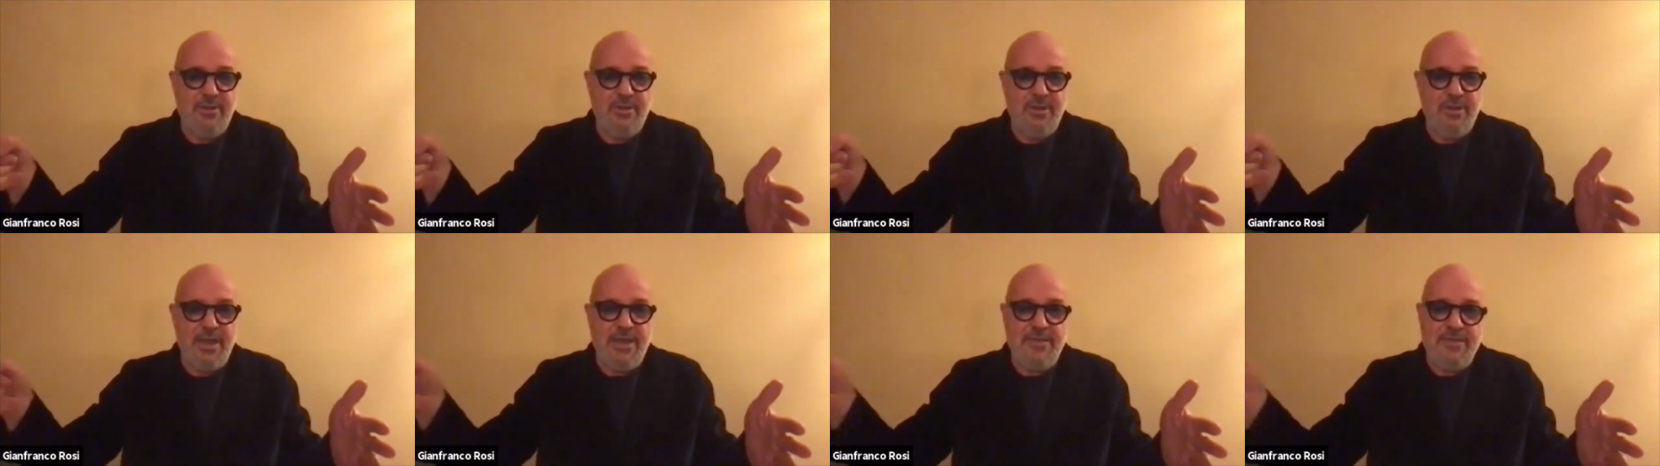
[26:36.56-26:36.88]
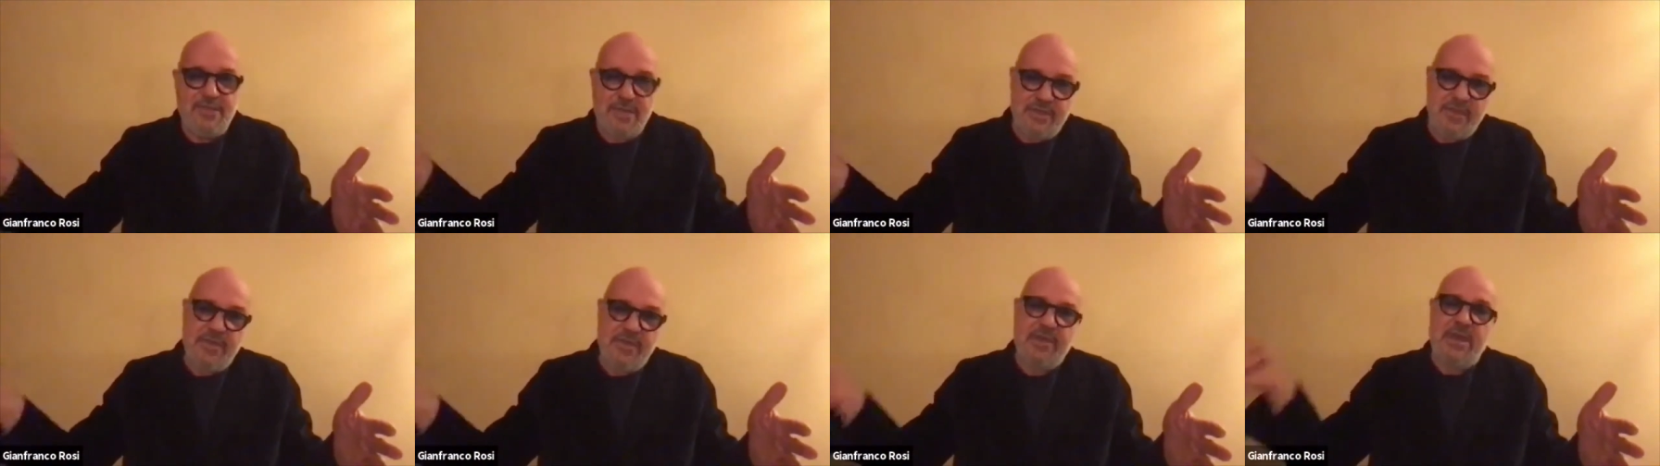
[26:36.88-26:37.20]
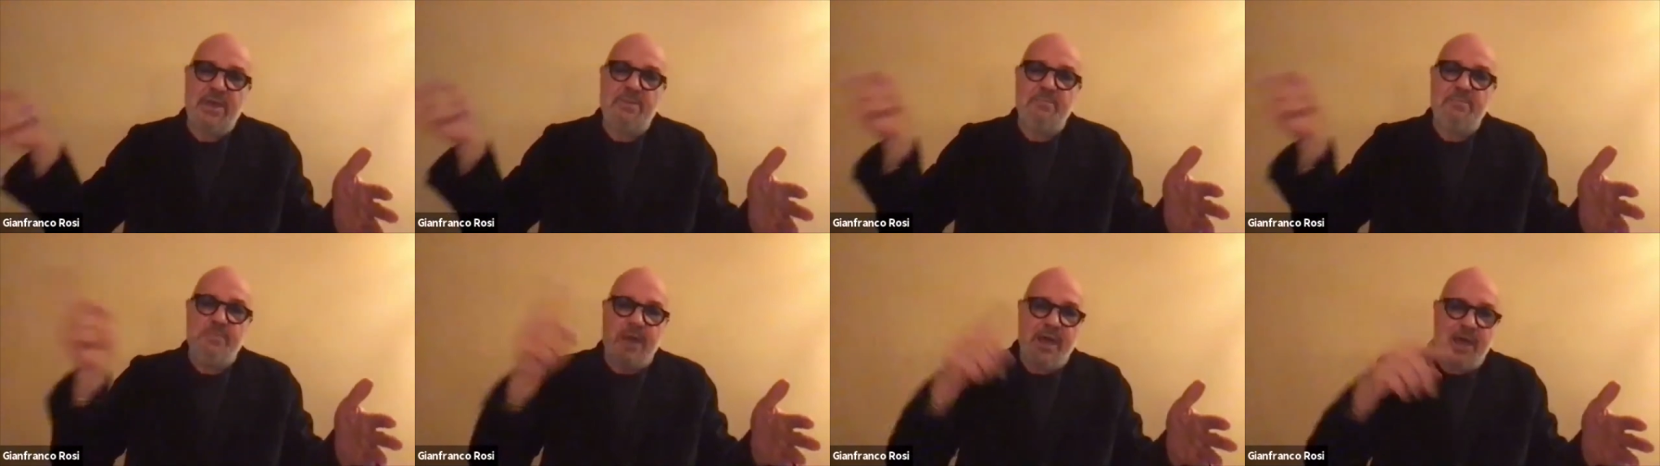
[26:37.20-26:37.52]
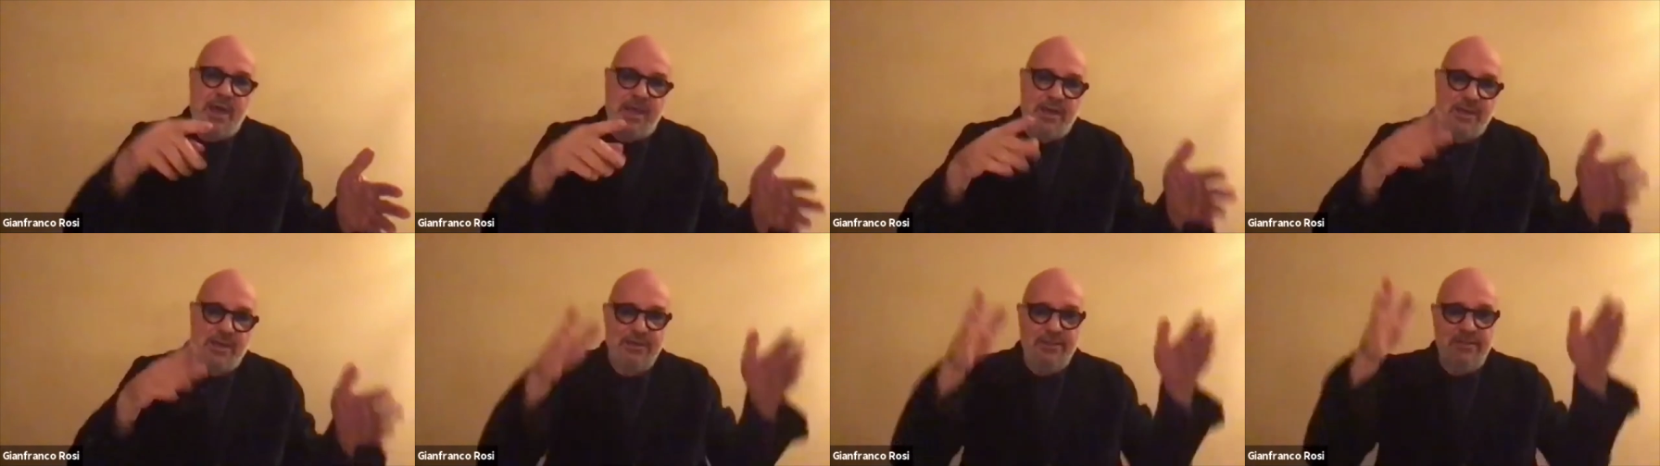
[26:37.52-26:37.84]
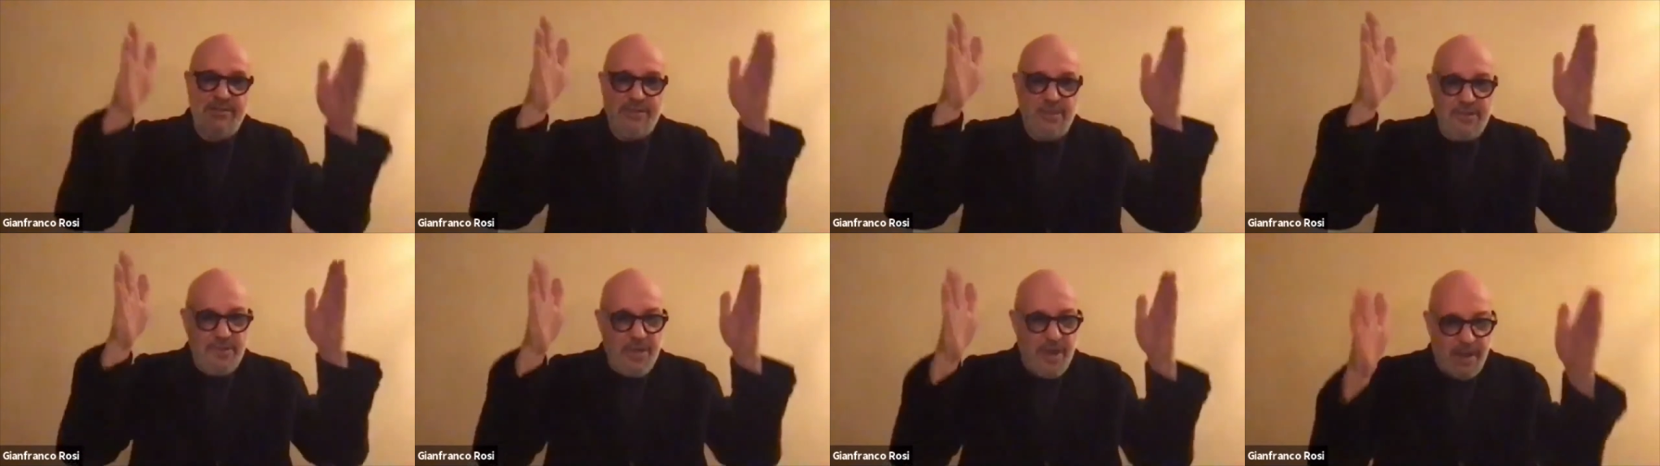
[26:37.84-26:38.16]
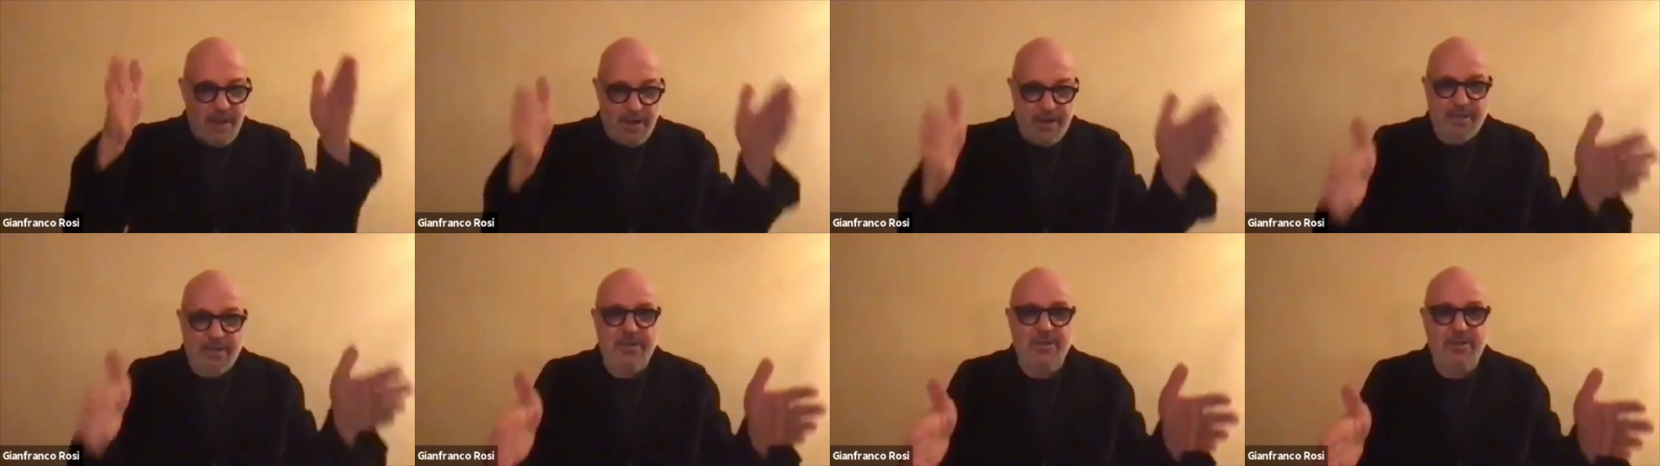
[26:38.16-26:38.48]
And then they come back in the
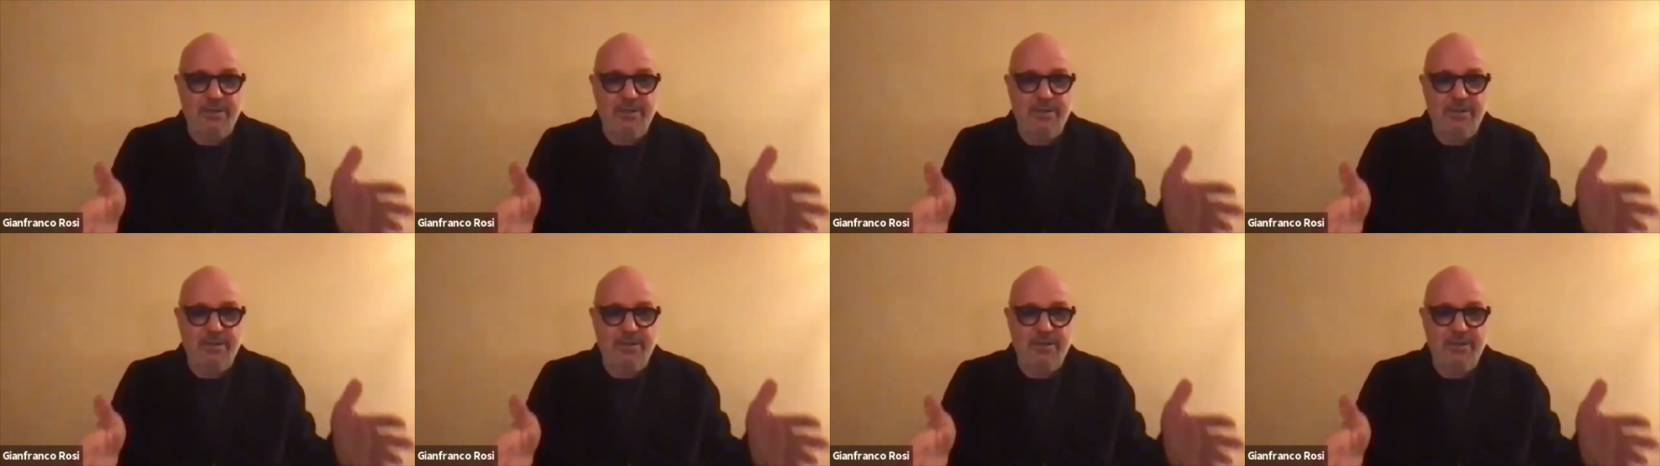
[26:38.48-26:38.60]
dark.